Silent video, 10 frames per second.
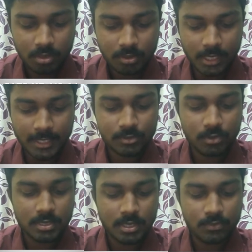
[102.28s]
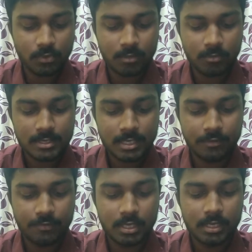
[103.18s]
The next question is What was the
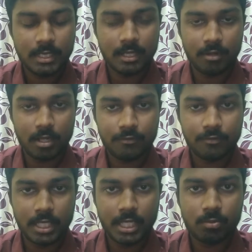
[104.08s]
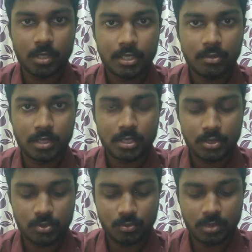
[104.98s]
difficulty level of GATE
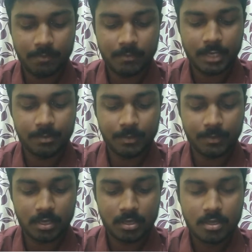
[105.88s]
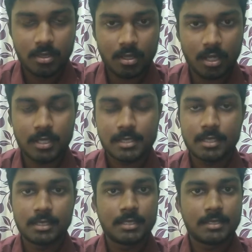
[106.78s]
2022 MT paper?
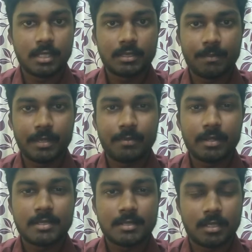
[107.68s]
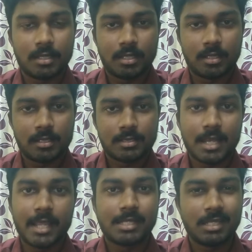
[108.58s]
Honestly, this year the paper is uh,
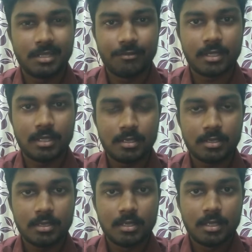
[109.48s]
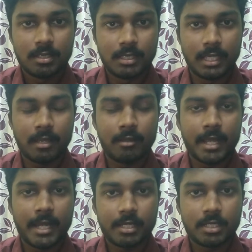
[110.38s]
slightly difficult. They have
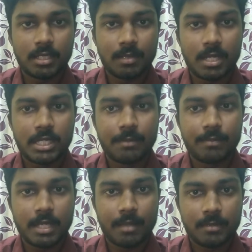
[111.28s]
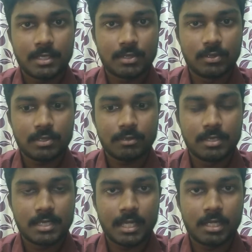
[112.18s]
added uh, multiple MSQs
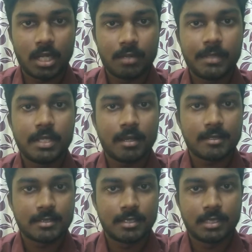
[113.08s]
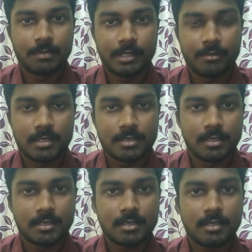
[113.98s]
which had not been asked in the previous
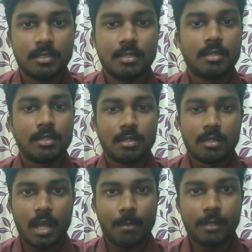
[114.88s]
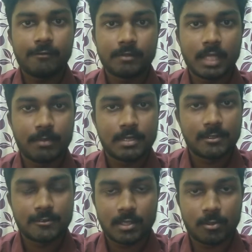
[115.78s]
years. Apart from the
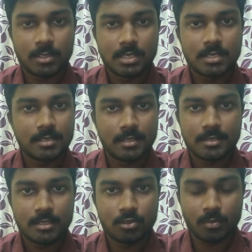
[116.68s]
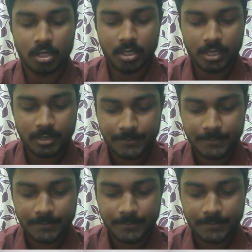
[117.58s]
MSQs, the question is easy to moderate.